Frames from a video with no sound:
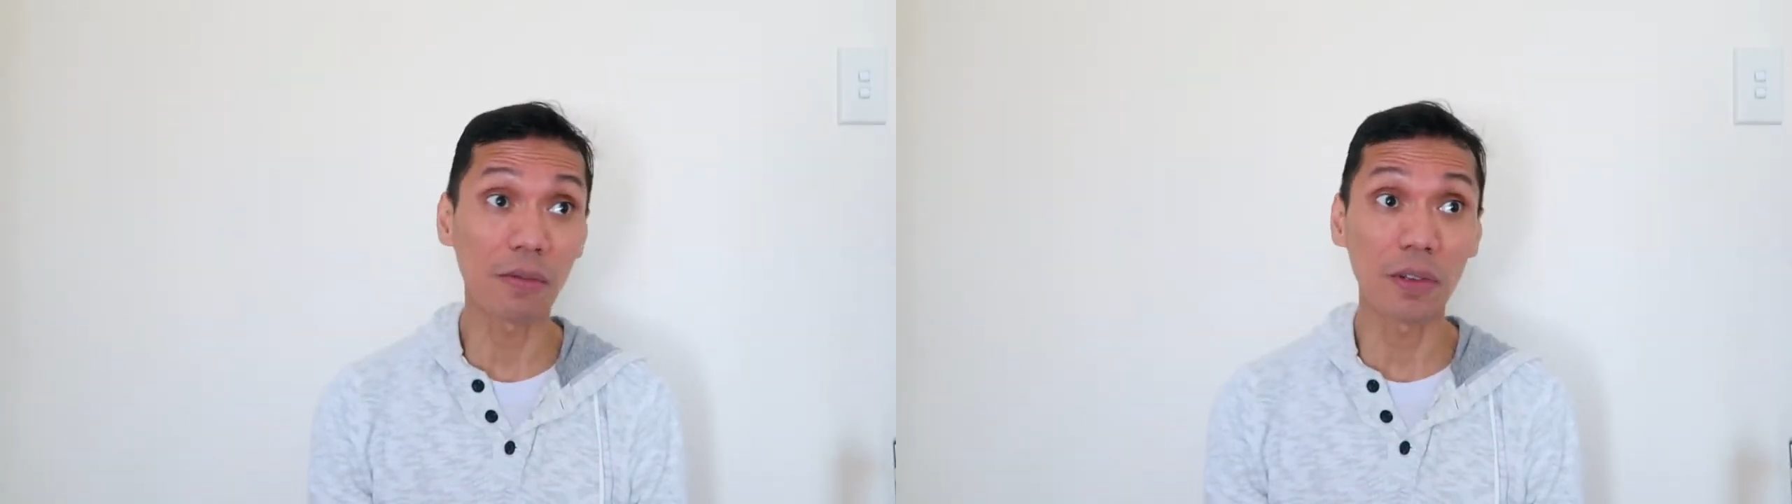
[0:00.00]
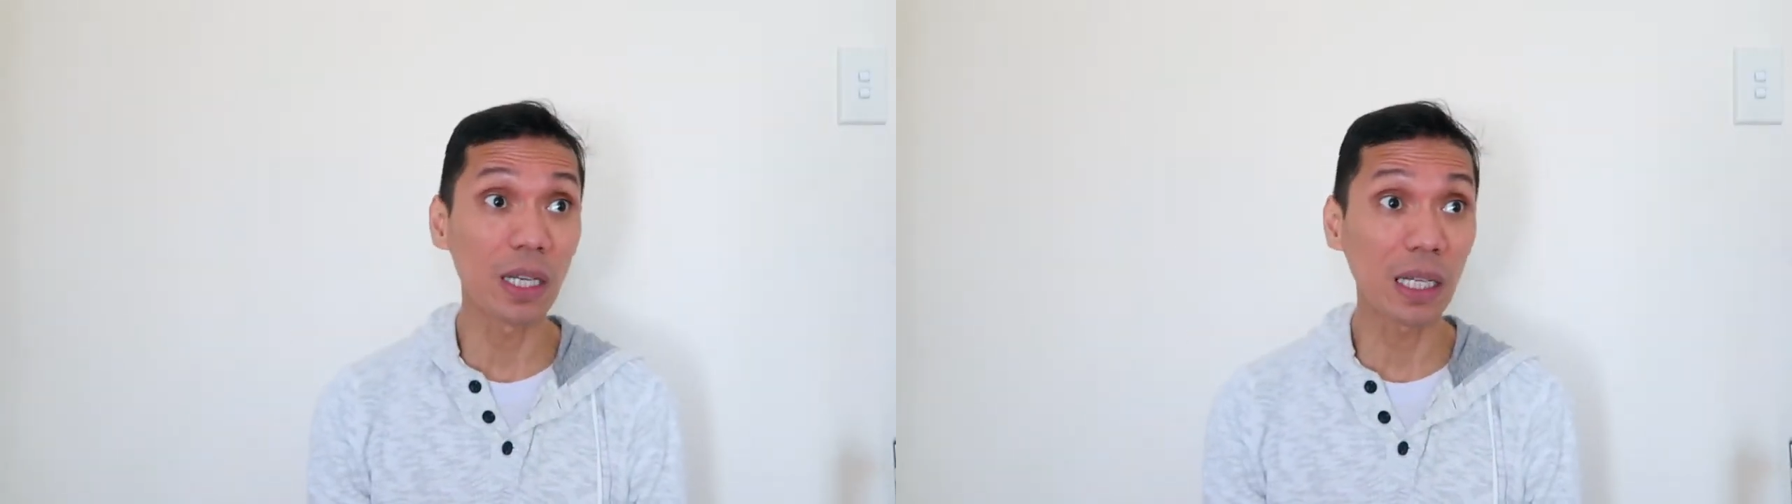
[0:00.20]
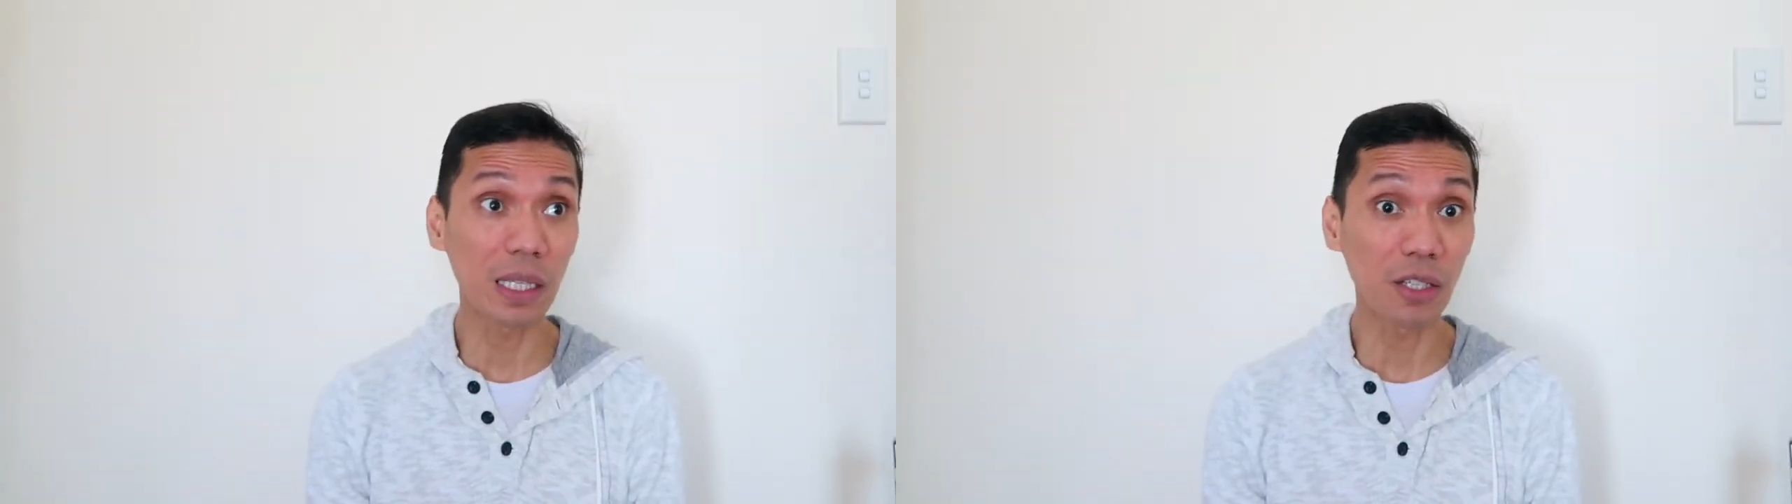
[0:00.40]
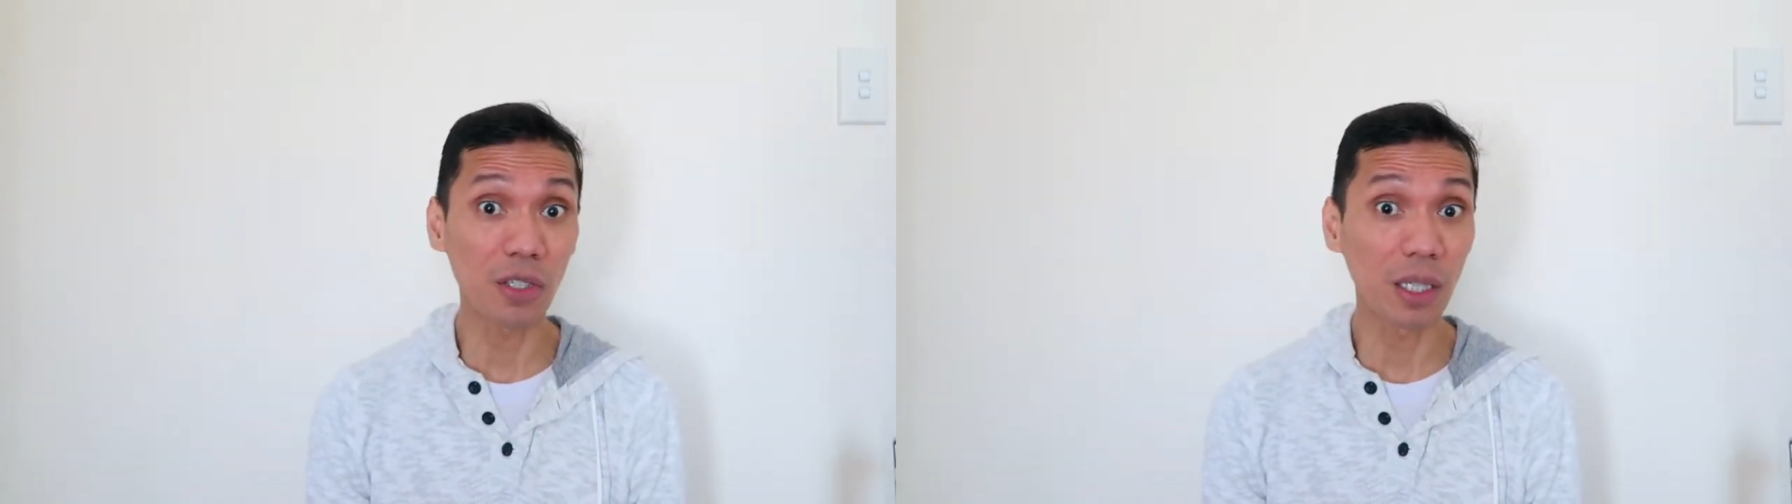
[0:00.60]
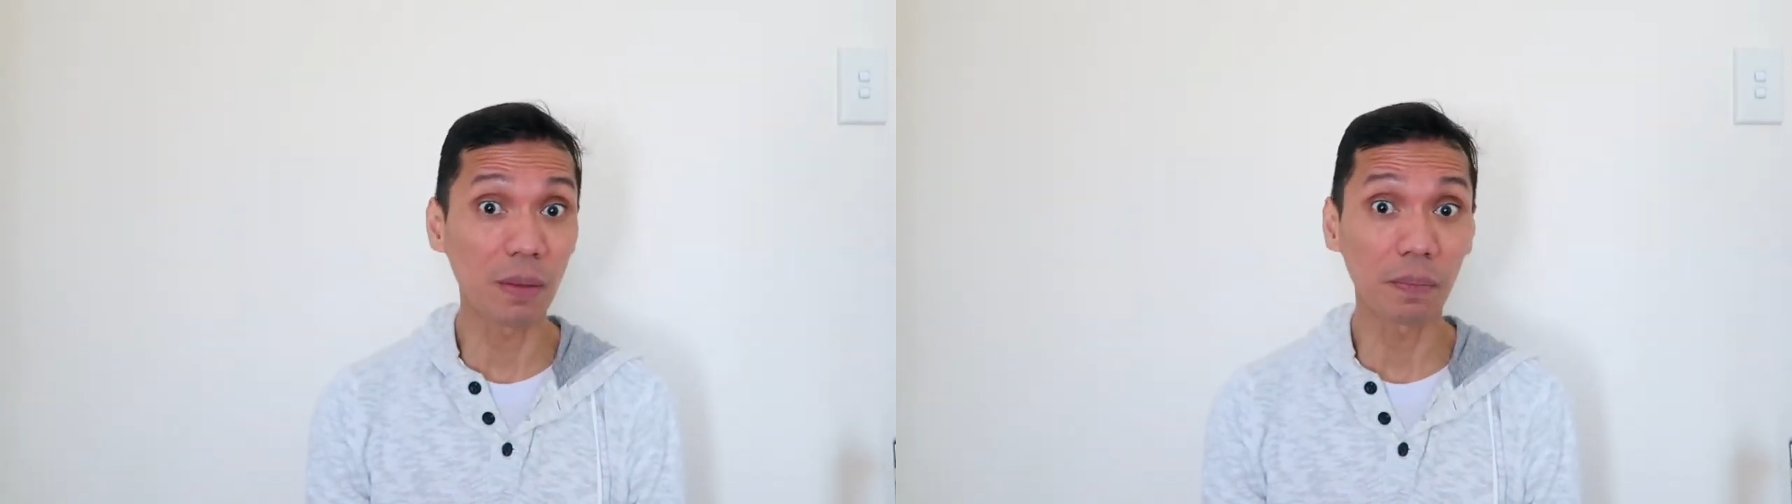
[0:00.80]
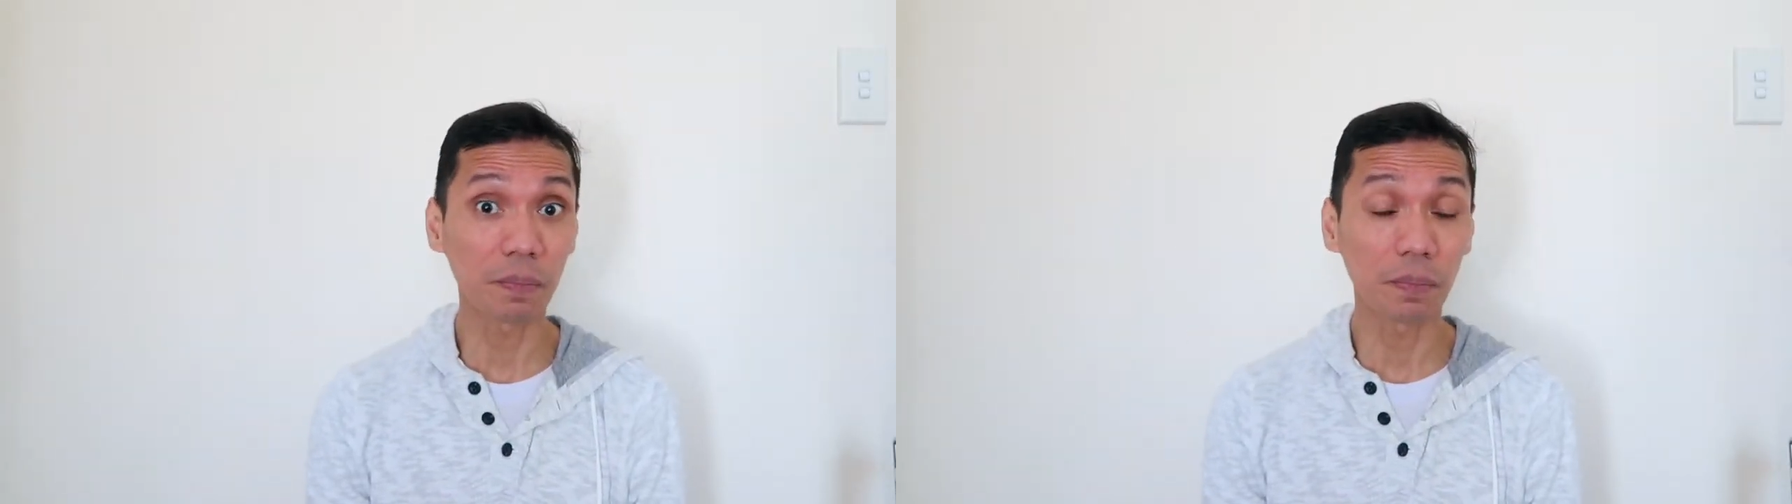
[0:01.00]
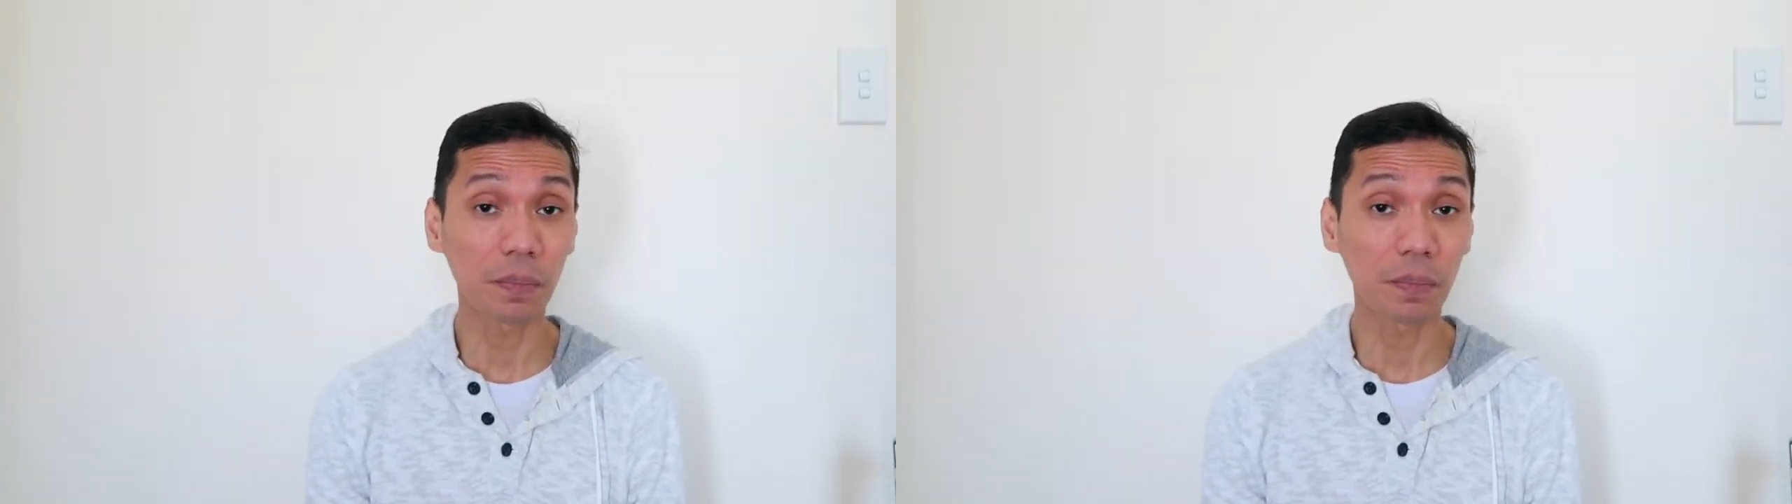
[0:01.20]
if you're not teaching,